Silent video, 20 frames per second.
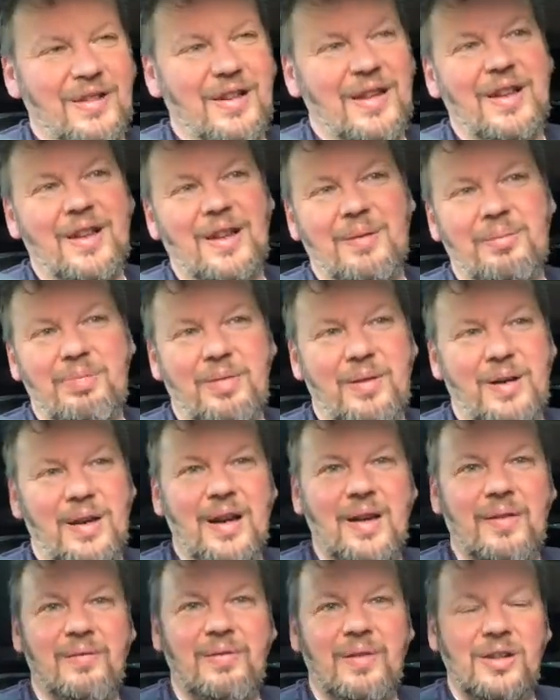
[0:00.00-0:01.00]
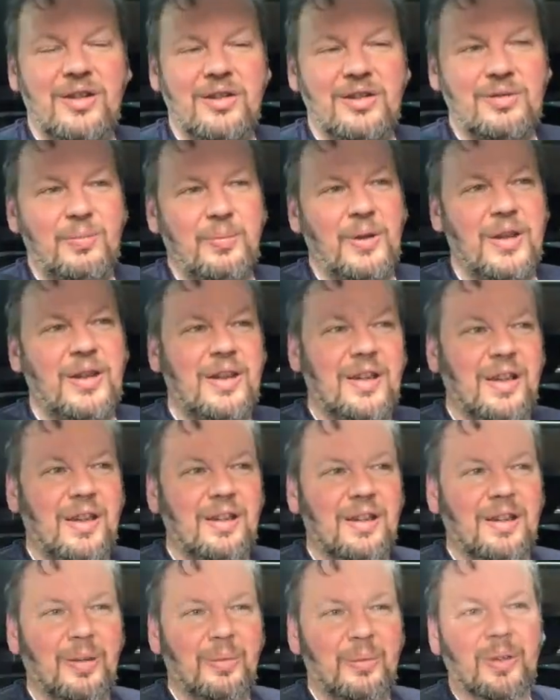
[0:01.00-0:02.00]
yeah, pretty average
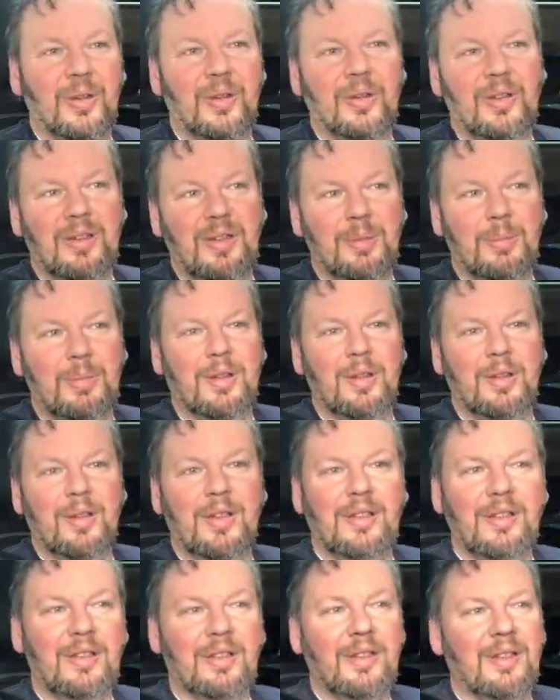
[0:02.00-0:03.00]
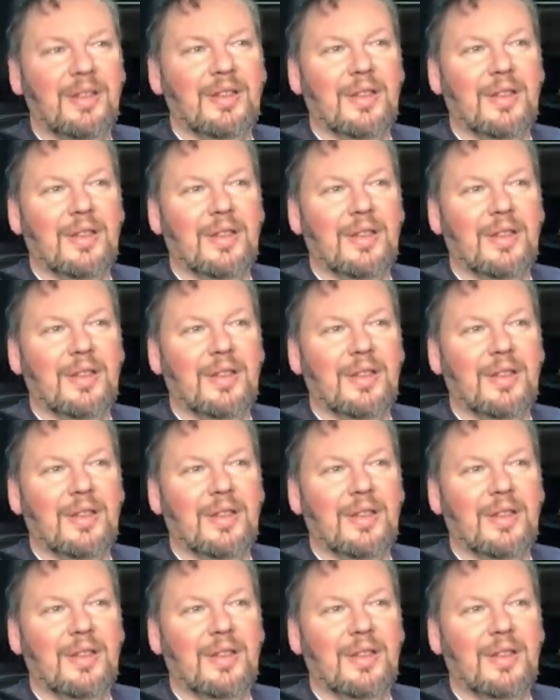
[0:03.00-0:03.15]
weekend at work, to be honest.